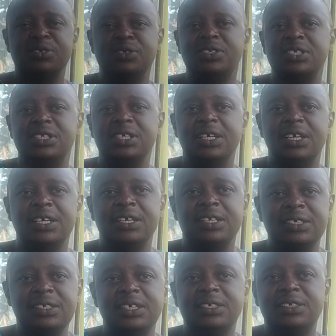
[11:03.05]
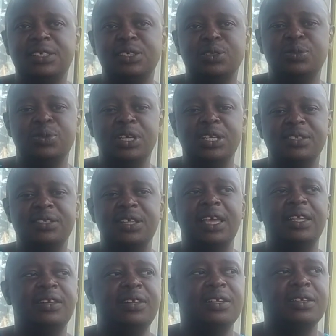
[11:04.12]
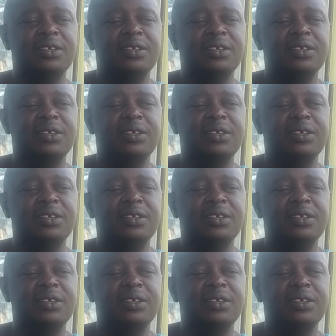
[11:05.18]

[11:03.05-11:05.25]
not radiating to any side,